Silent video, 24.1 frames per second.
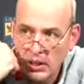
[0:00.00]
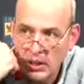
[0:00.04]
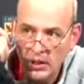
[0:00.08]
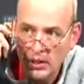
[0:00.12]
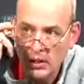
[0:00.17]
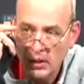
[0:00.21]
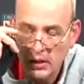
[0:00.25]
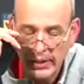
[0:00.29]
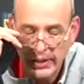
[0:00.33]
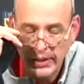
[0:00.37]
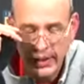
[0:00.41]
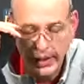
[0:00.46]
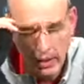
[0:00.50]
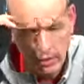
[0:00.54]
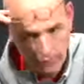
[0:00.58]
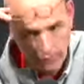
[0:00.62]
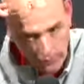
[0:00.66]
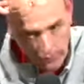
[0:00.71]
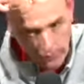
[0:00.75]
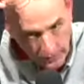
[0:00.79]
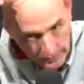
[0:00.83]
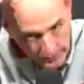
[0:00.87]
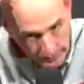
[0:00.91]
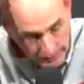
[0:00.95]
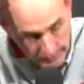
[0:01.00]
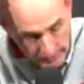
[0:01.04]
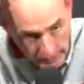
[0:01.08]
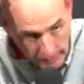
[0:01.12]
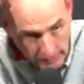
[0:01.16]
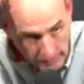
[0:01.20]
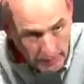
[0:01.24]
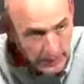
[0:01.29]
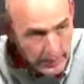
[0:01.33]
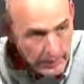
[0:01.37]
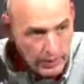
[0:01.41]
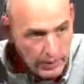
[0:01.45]
account for the
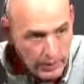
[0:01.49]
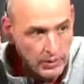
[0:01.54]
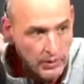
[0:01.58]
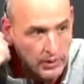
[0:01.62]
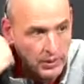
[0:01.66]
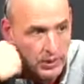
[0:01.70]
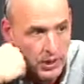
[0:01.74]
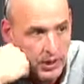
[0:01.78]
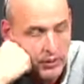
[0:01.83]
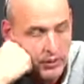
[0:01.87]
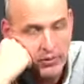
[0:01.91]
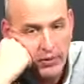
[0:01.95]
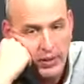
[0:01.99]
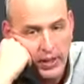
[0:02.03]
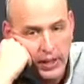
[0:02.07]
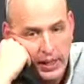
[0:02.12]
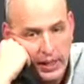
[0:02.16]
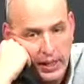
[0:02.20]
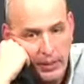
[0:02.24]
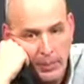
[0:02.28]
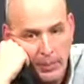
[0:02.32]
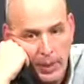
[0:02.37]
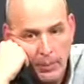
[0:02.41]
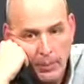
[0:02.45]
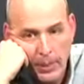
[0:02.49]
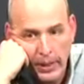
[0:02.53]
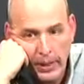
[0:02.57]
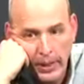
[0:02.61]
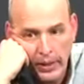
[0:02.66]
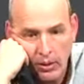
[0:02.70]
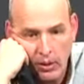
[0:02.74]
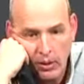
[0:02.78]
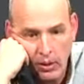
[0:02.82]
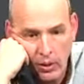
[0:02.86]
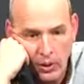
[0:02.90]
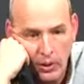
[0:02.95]
game. I mean, it was a tough game. They played
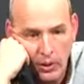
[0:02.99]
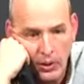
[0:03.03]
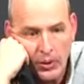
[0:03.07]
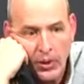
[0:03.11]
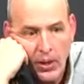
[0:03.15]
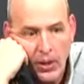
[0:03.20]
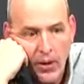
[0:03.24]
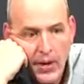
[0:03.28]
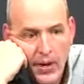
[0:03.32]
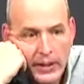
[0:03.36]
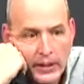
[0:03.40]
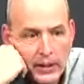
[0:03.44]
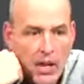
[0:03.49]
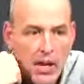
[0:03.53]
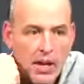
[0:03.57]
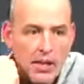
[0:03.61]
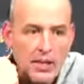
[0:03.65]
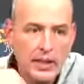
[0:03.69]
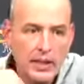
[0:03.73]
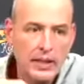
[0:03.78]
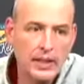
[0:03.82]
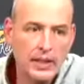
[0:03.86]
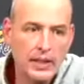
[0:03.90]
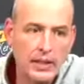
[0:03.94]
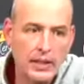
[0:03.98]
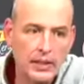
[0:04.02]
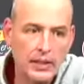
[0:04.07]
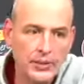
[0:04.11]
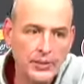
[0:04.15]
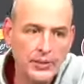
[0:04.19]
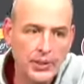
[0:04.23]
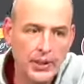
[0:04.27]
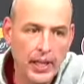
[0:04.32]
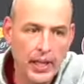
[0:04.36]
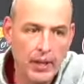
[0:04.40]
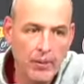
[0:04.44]
hard.
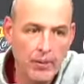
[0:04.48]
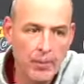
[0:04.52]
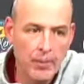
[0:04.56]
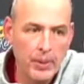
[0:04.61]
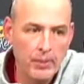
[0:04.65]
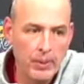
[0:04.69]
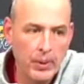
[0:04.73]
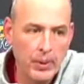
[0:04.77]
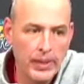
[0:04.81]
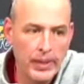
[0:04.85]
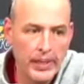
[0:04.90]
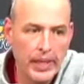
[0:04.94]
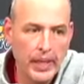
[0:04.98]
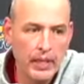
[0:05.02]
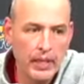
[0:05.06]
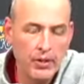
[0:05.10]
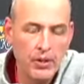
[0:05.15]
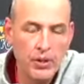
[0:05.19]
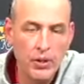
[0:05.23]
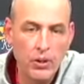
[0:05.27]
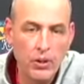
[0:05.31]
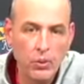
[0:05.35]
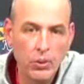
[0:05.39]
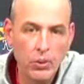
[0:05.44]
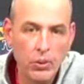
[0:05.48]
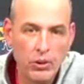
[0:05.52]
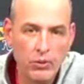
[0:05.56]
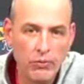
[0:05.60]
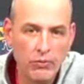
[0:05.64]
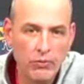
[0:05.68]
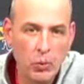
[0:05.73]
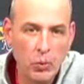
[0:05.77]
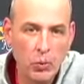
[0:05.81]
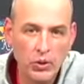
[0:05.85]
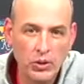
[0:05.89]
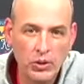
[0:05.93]
You got to remember, EIU was a
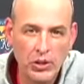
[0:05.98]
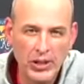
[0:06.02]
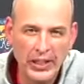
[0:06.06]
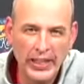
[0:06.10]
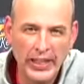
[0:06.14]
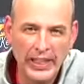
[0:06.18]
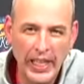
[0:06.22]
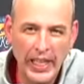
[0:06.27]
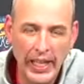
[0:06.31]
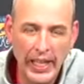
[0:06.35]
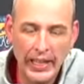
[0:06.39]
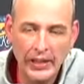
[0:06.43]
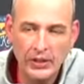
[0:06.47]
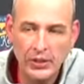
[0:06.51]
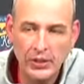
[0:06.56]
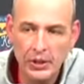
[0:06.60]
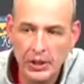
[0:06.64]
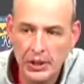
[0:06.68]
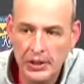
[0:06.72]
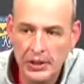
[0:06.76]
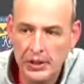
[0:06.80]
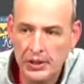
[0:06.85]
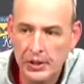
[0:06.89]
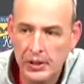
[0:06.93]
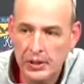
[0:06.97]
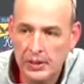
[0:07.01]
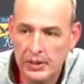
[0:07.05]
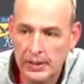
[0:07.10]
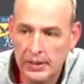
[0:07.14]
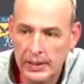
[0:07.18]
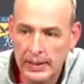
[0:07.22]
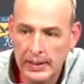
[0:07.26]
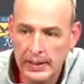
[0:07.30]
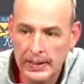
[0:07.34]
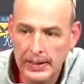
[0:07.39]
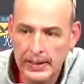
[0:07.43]
4 seed last year
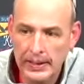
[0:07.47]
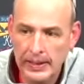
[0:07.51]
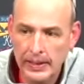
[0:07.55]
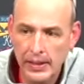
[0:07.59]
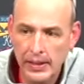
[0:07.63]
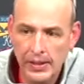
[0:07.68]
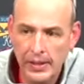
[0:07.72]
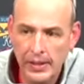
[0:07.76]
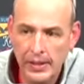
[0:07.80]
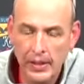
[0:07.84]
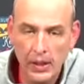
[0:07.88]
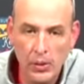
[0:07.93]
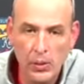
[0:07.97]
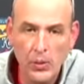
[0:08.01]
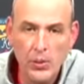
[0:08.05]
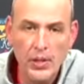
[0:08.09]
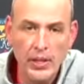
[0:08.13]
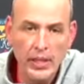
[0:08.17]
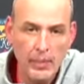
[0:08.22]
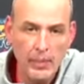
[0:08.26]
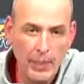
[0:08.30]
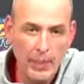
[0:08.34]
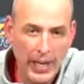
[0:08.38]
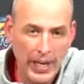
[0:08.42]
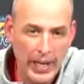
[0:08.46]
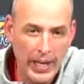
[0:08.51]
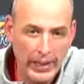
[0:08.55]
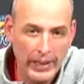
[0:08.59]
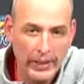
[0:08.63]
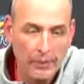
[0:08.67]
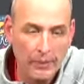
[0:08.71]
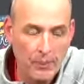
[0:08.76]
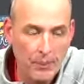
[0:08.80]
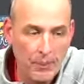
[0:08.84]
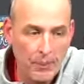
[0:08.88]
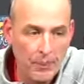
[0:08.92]
and didn't lose
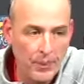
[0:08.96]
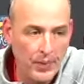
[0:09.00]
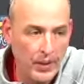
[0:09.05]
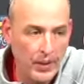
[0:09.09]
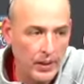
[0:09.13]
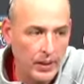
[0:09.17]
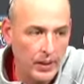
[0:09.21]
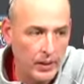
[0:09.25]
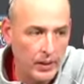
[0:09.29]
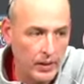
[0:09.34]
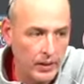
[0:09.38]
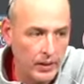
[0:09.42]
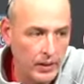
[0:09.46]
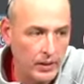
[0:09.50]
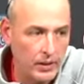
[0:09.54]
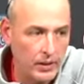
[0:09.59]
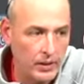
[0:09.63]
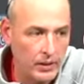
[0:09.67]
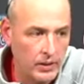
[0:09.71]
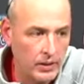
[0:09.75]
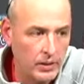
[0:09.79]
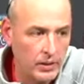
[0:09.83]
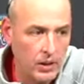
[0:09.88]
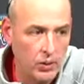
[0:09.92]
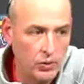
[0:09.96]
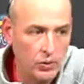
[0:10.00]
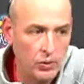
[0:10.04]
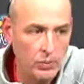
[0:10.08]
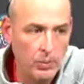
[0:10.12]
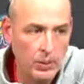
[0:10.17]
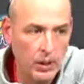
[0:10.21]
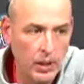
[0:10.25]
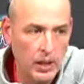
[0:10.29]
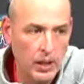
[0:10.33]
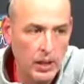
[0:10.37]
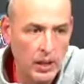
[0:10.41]
anybody. And Coach
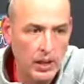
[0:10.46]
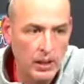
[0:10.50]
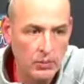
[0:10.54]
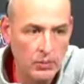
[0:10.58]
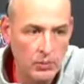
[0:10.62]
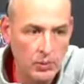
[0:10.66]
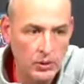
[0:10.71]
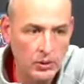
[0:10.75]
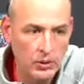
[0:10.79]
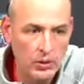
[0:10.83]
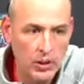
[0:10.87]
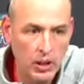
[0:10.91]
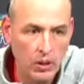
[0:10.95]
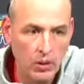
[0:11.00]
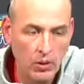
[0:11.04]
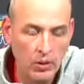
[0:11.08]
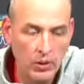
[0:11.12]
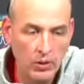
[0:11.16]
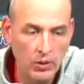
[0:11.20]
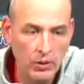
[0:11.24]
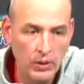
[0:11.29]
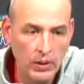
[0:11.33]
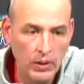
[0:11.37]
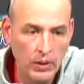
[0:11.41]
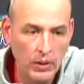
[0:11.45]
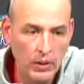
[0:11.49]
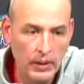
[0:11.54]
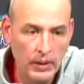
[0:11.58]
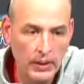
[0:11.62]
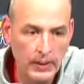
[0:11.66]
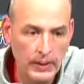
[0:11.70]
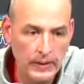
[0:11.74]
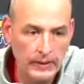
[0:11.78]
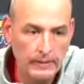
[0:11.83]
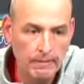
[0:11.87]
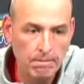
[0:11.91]
Ballant was gone
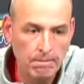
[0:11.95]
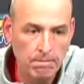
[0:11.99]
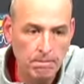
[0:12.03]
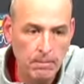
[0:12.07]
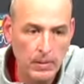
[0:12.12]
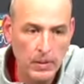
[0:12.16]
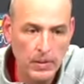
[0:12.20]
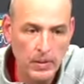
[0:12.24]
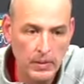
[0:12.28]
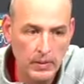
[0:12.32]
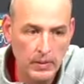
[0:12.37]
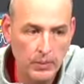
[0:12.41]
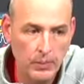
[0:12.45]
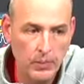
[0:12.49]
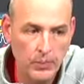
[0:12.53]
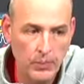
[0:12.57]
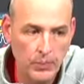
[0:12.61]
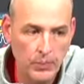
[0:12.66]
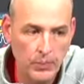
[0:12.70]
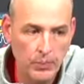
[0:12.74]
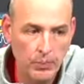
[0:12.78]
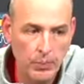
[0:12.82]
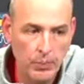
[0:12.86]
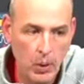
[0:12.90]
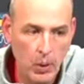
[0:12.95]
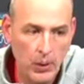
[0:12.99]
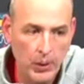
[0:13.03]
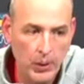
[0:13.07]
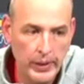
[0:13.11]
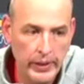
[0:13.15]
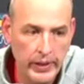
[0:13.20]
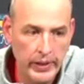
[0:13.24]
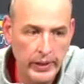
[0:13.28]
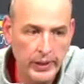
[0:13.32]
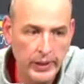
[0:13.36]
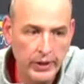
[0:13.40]
part of the
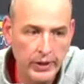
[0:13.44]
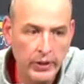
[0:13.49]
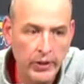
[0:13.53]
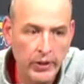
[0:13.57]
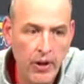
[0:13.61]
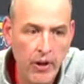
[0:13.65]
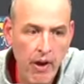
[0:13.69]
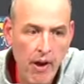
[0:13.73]
year